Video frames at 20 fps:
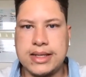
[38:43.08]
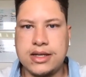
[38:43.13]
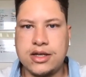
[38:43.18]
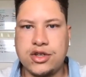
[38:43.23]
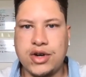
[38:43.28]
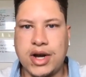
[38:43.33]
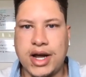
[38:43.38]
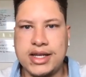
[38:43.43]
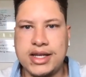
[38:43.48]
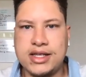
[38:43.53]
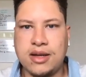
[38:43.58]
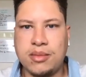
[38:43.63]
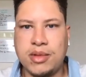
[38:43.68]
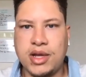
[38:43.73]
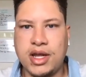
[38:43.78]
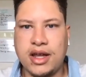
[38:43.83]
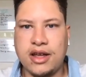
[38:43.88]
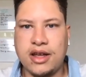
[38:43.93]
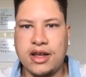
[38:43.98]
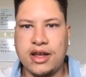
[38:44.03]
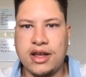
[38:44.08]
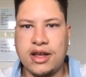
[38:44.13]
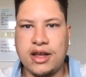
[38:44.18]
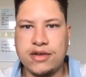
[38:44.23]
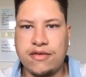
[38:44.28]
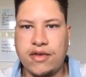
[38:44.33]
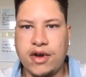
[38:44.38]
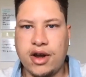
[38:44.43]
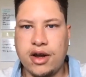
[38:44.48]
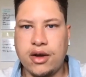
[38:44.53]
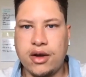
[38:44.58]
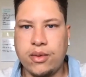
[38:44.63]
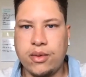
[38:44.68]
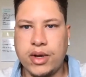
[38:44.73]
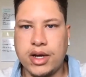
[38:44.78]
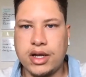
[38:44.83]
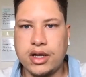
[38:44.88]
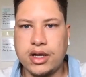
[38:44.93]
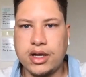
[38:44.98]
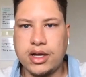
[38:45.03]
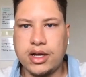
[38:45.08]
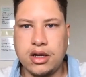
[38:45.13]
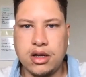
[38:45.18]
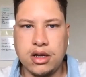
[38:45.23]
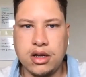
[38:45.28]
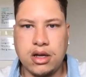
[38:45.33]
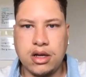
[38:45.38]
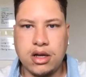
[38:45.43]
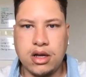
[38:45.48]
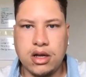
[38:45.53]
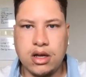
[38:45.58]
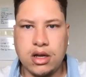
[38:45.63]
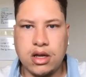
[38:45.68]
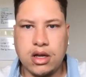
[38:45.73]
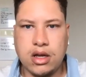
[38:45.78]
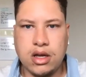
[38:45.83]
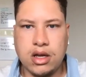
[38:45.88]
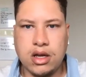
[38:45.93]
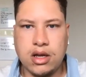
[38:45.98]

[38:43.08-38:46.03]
Let me try something else very quickly.